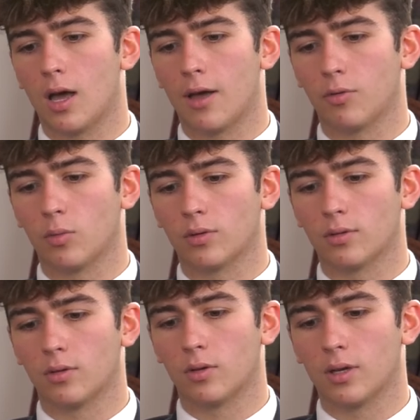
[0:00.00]

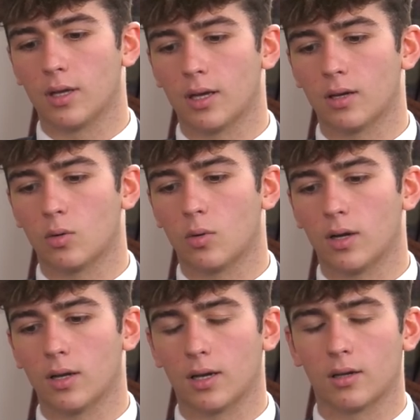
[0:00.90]
everyone's looking at
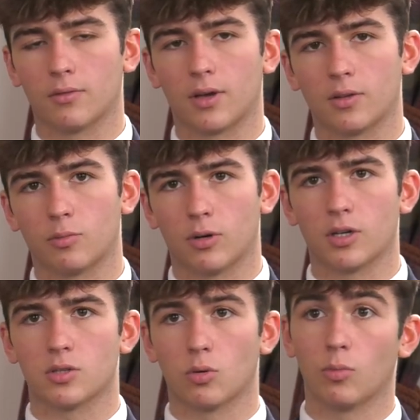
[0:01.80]
quite a kind of
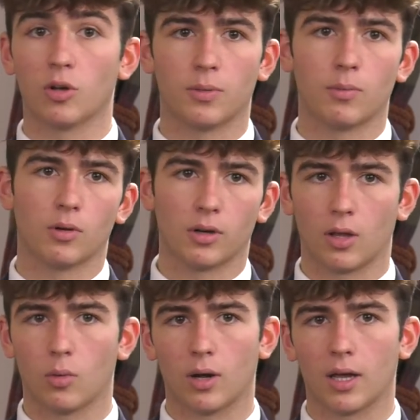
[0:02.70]
aspirational, most people are
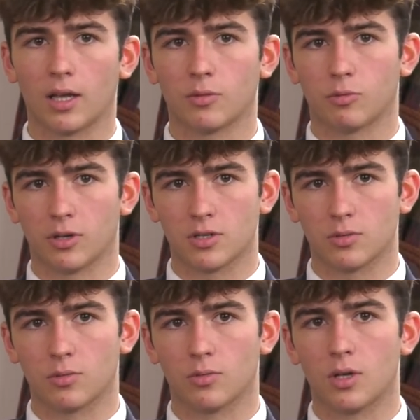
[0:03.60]
looking quite
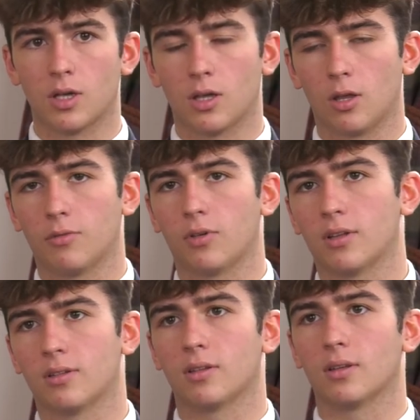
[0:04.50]
aspirational
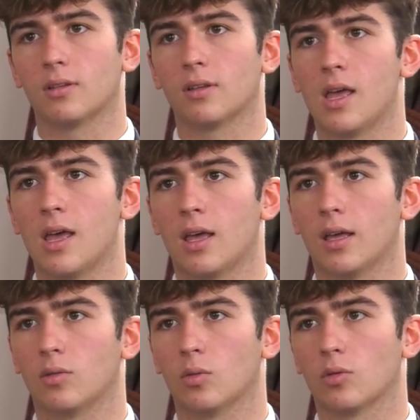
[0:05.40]
universities,
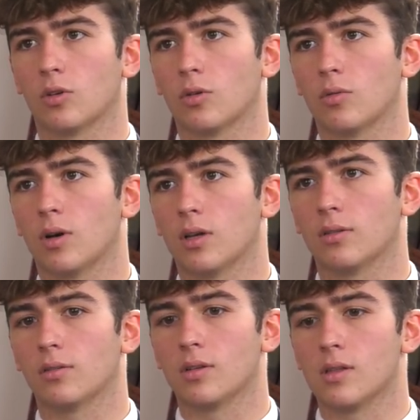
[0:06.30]
it's also
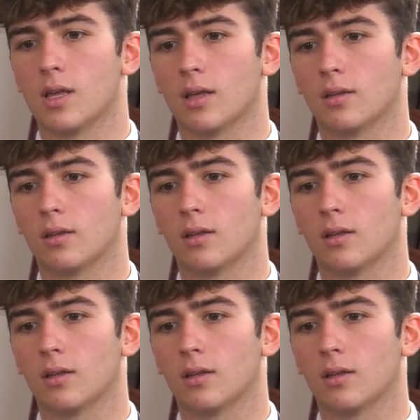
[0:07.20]
understood that